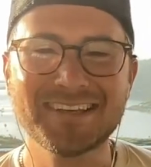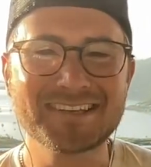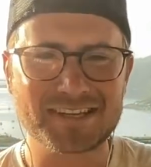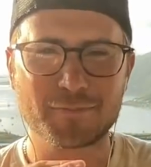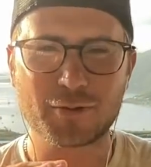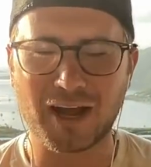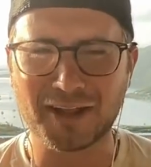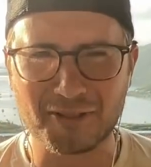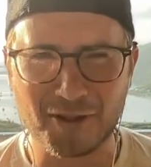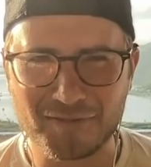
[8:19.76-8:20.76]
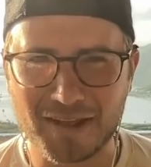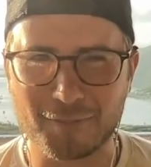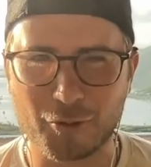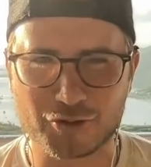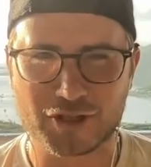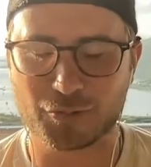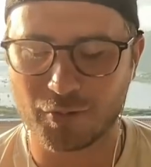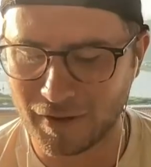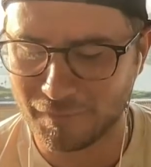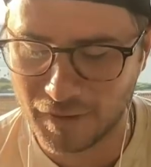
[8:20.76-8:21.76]
he's hitting me. I love that emoji. That's
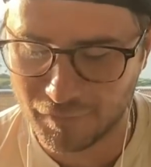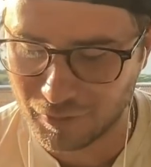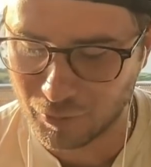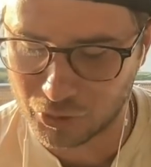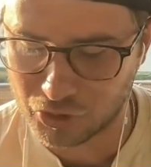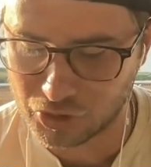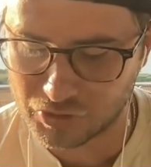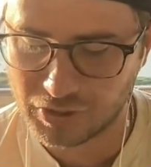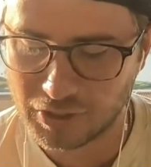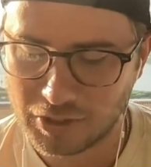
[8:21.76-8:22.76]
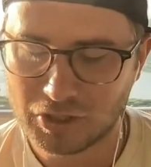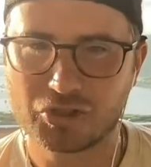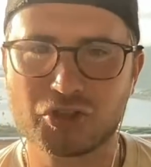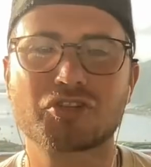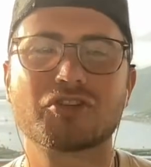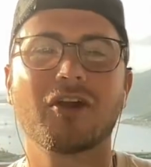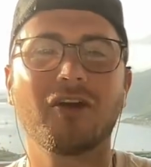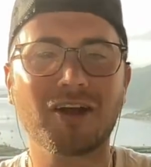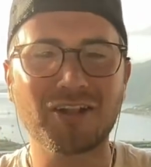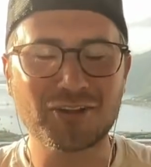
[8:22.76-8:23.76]
one of my favorite emojis. Just, all
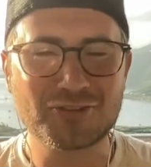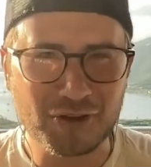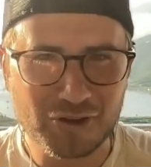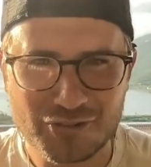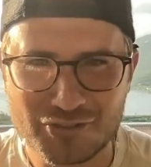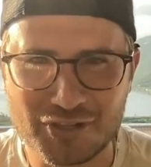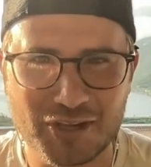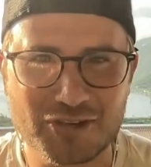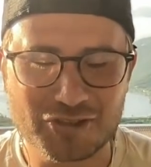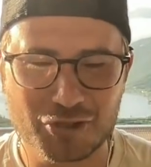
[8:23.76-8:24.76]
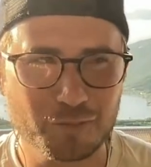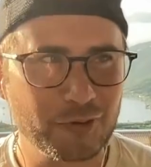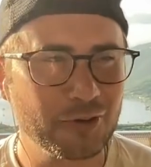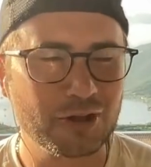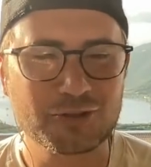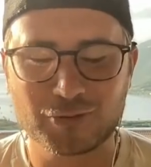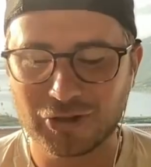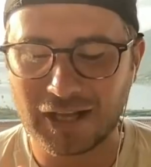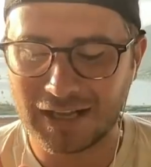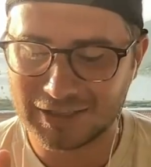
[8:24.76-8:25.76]
right, let's all just take a chill pill. Let's
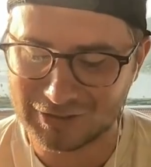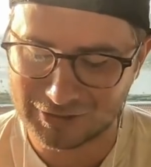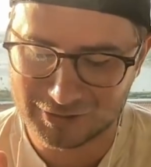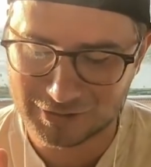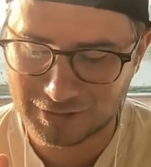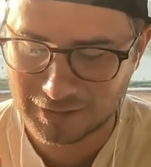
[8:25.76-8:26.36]
relax.